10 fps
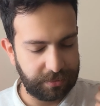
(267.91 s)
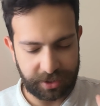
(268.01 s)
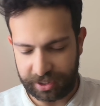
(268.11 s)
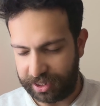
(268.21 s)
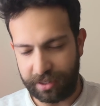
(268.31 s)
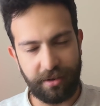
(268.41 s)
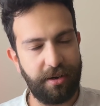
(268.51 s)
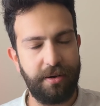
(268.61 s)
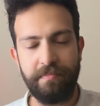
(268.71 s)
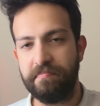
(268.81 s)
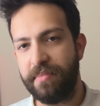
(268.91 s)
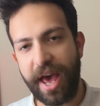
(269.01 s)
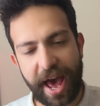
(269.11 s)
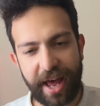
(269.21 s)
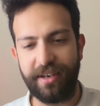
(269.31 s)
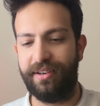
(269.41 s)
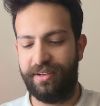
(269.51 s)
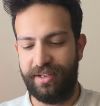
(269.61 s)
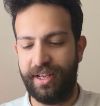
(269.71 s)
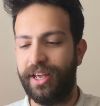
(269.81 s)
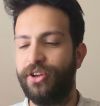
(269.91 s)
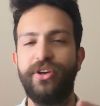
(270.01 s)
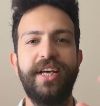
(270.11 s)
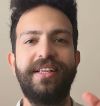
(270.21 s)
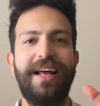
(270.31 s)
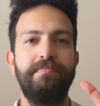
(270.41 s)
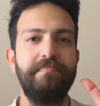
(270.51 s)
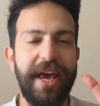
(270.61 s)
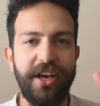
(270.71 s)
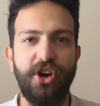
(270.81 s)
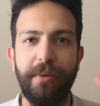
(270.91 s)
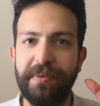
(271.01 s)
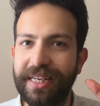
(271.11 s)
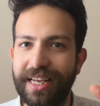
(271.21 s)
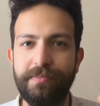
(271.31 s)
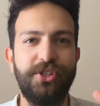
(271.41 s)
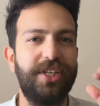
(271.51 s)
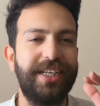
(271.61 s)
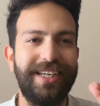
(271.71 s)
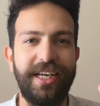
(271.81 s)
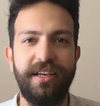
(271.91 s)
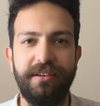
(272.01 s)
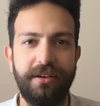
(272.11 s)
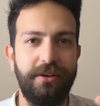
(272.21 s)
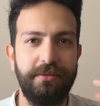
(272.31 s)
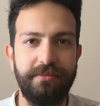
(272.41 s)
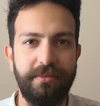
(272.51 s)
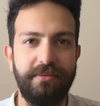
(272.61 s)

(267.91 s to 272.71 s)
the scent, oh man, you get that makeupy, lipsticky,